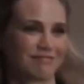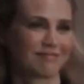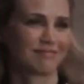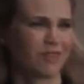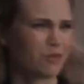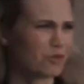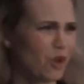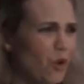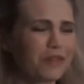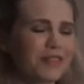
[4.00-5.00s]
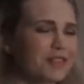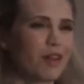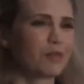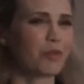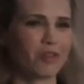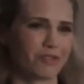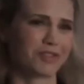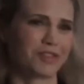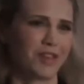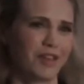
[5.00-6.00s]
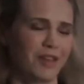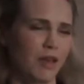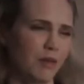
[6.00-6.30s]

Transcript: as an obstacle instead of being honest with you.